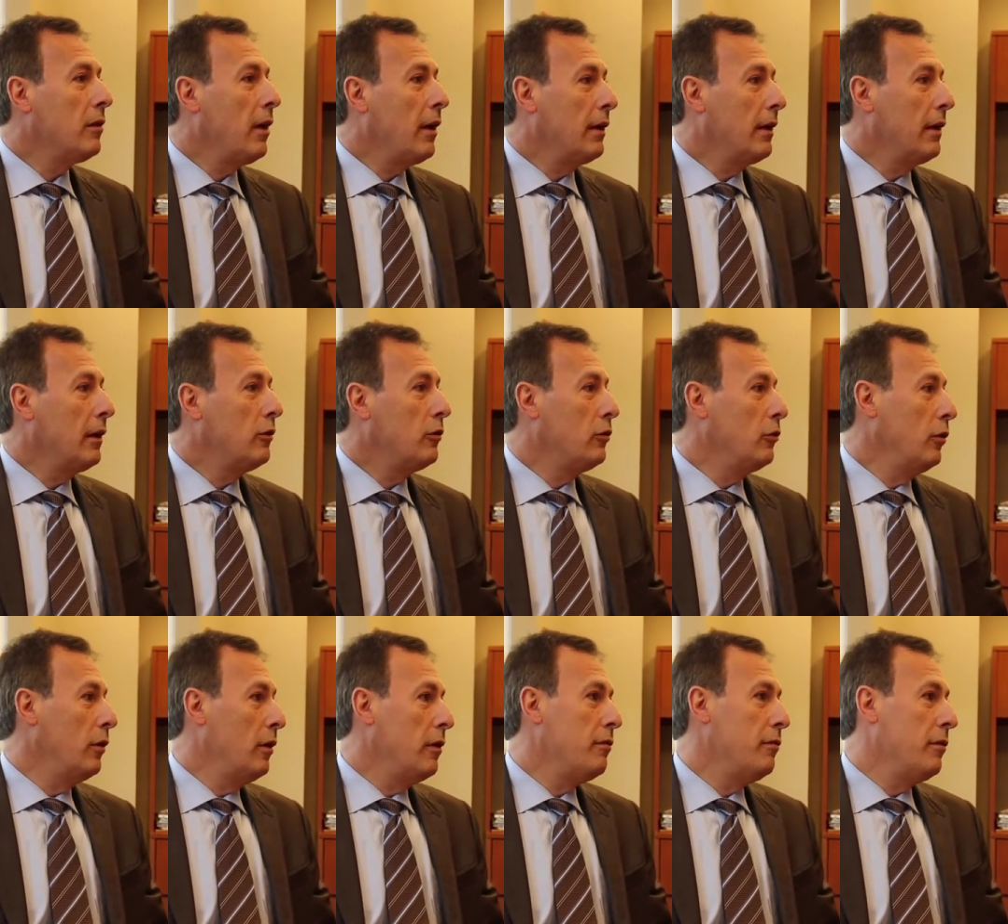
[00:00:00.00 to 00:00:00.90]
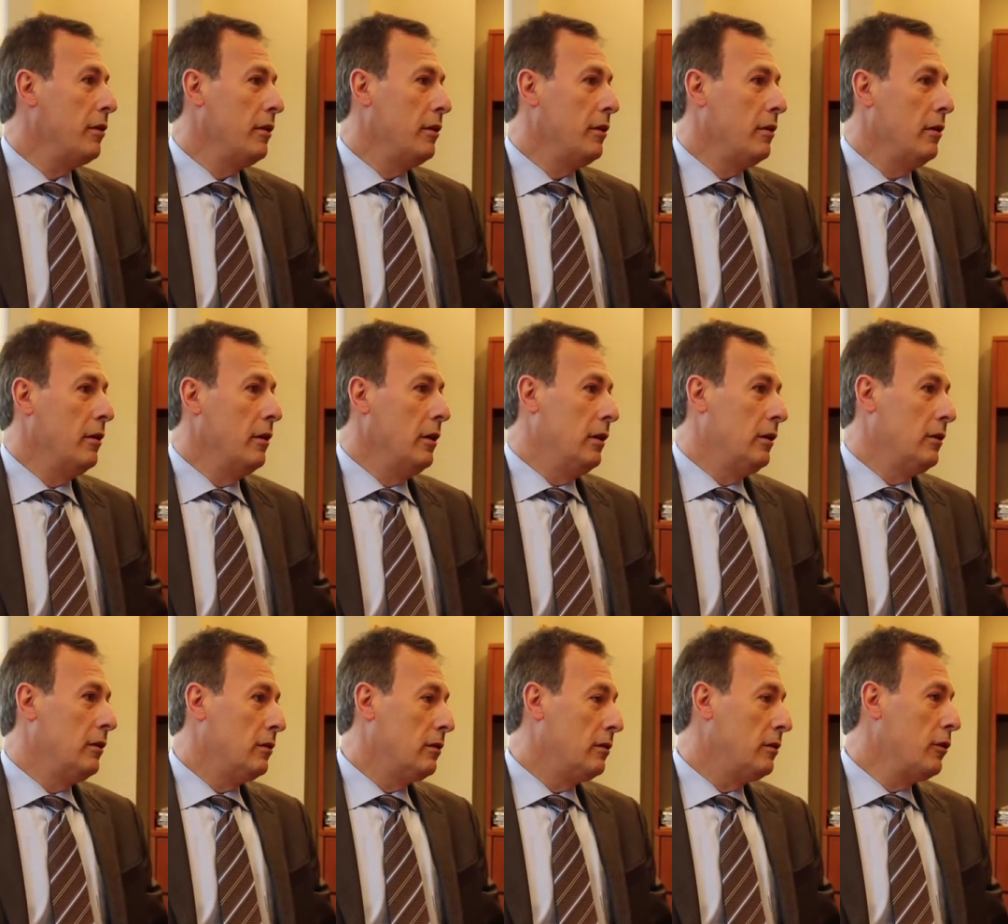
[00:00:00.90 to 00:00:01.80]
I got to live in
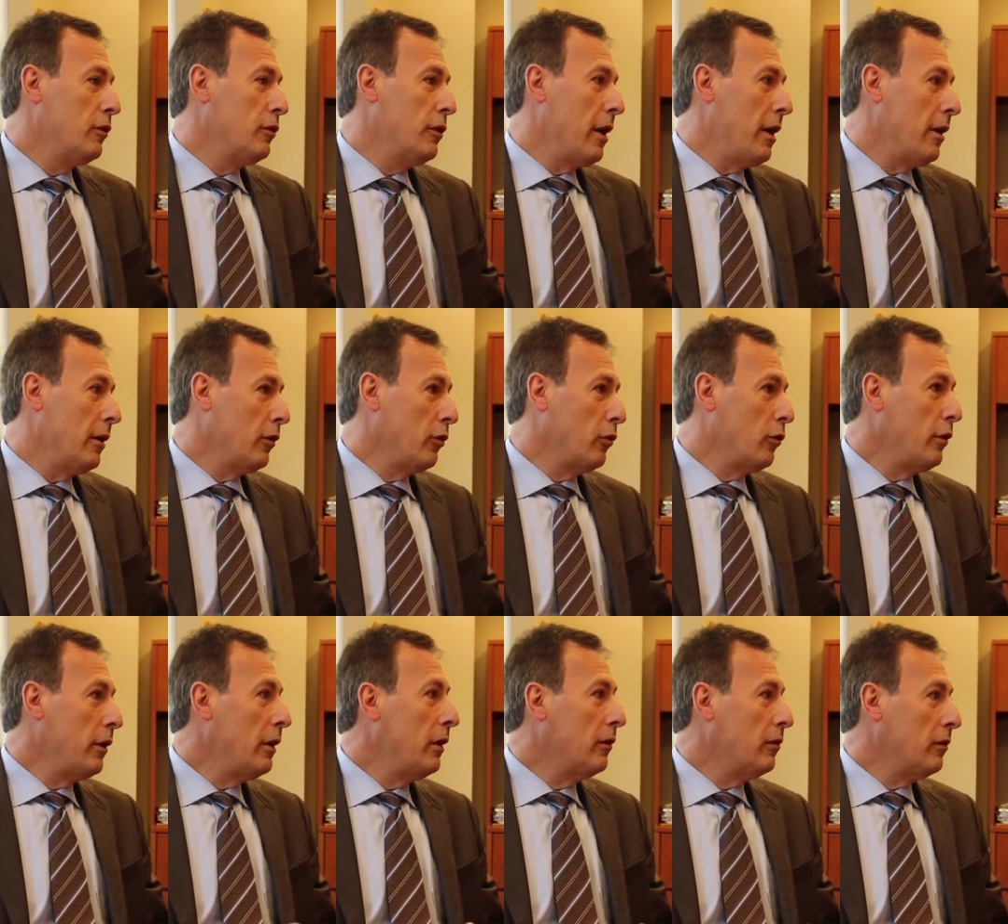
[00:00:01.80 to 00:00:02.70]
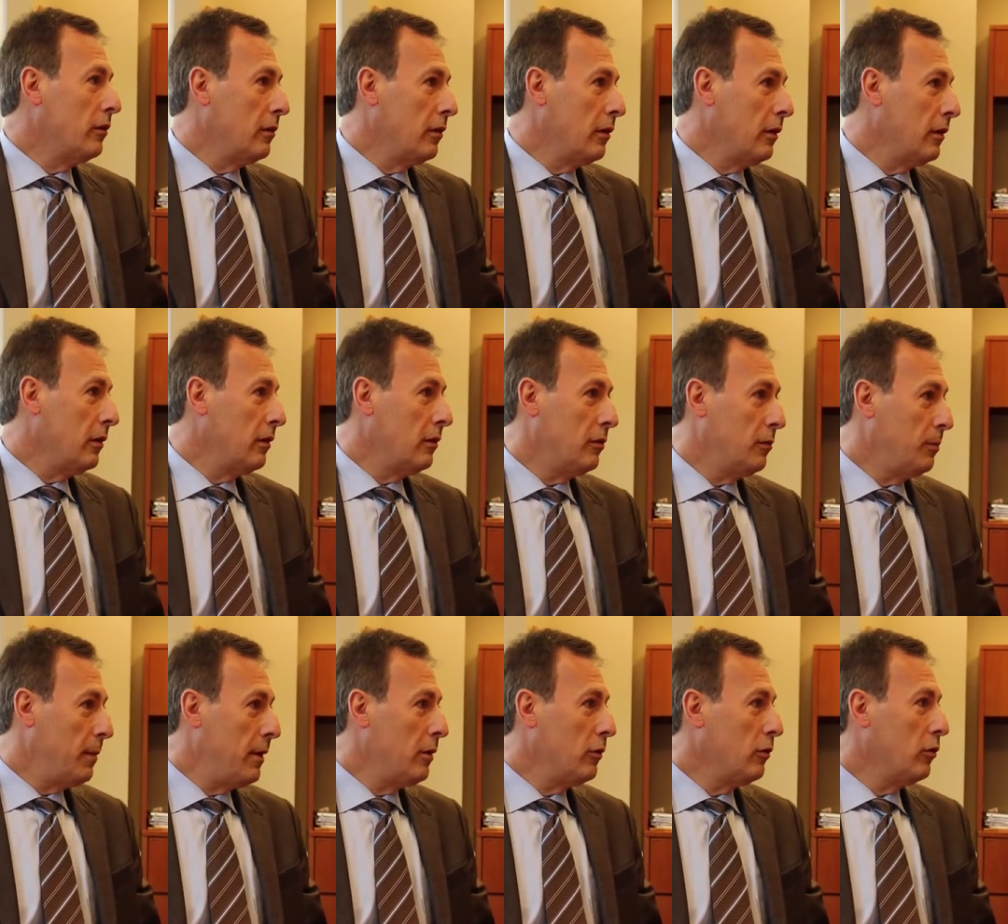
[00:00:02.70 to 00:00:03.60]
Syria and Greece,
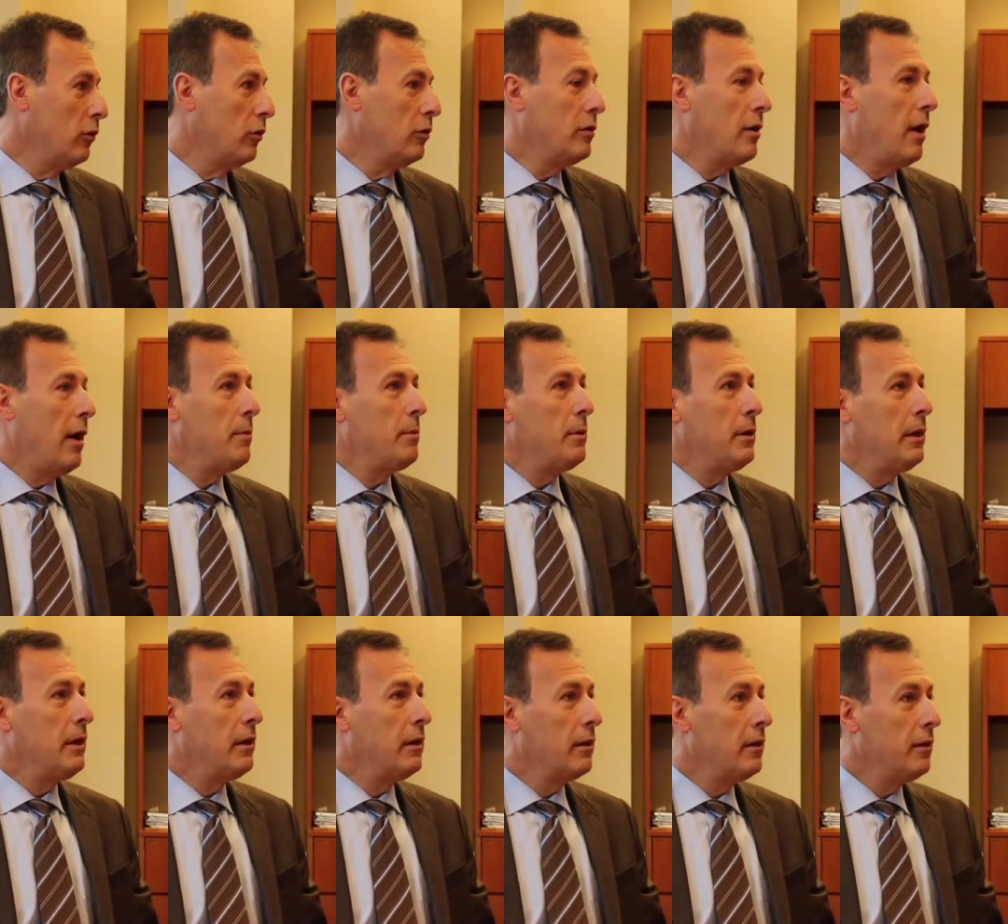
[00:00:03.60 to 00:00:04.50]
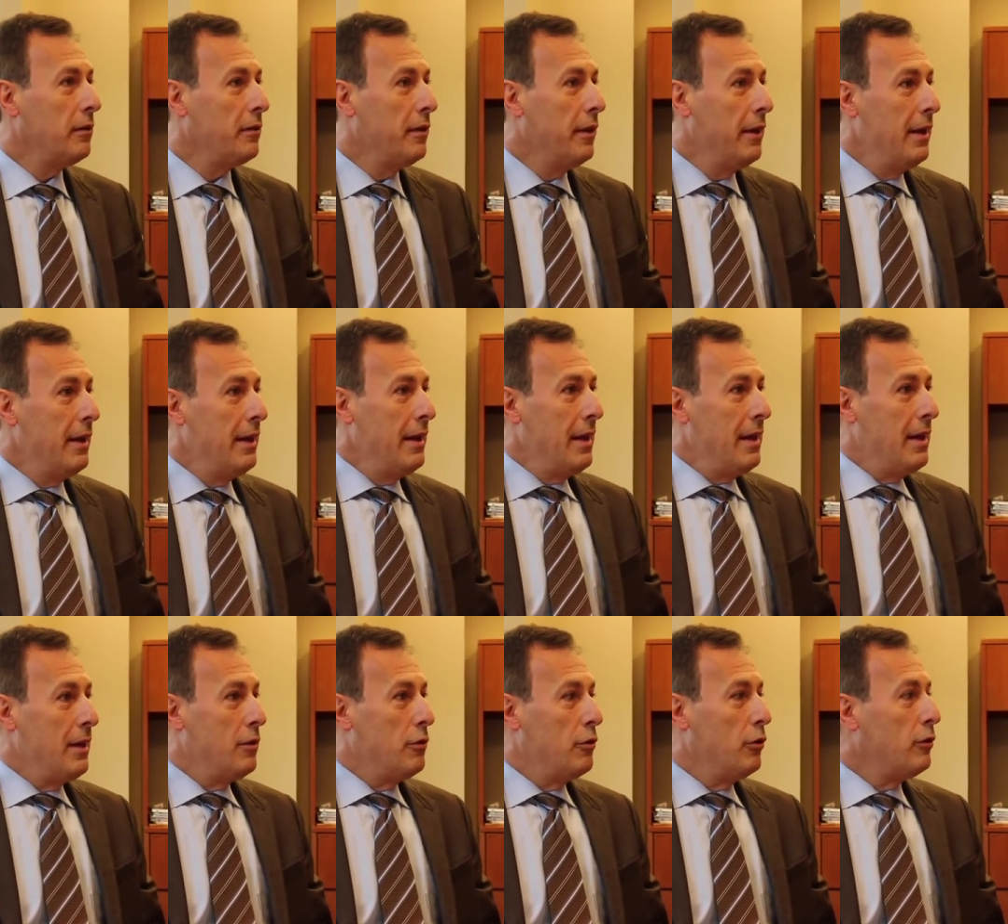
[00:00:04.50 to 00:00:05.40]
spend good time in England.
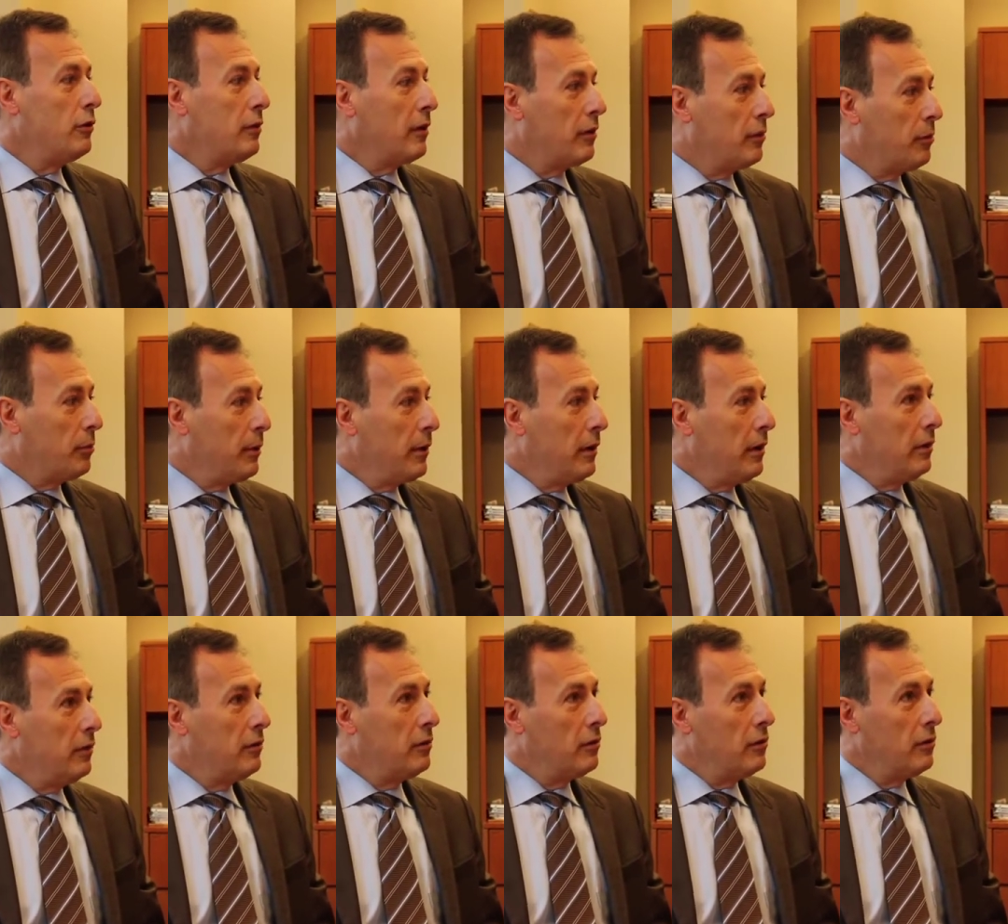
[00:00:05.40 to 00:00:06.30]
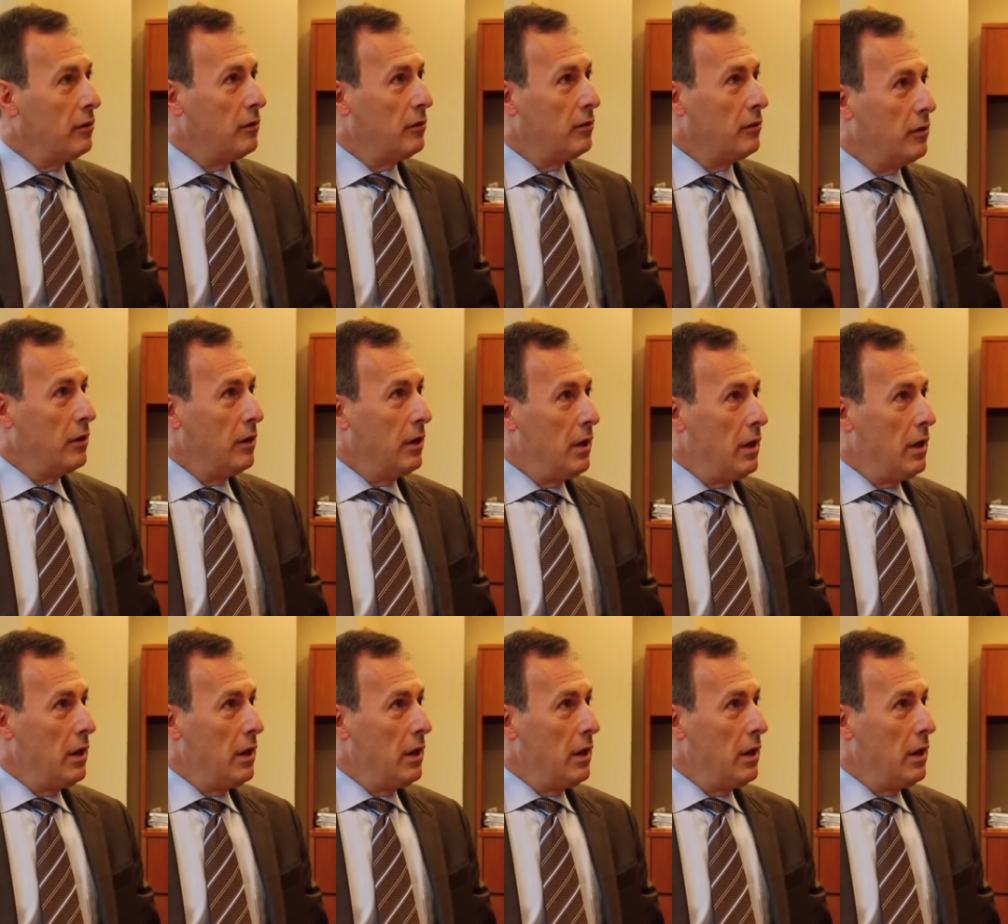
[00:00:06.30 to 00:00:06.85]
Those experiences